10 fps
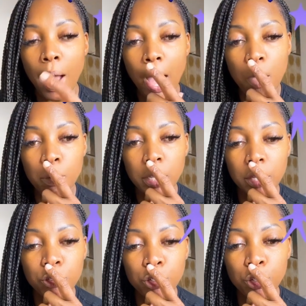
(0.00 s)
how
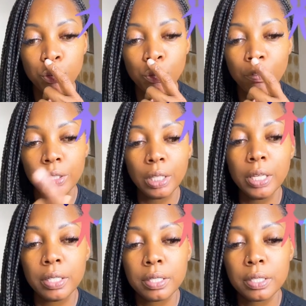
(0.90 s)
can you
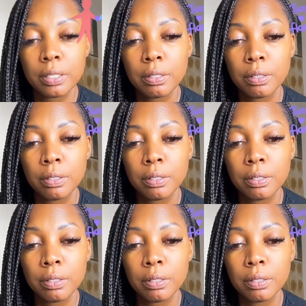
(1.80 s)
release?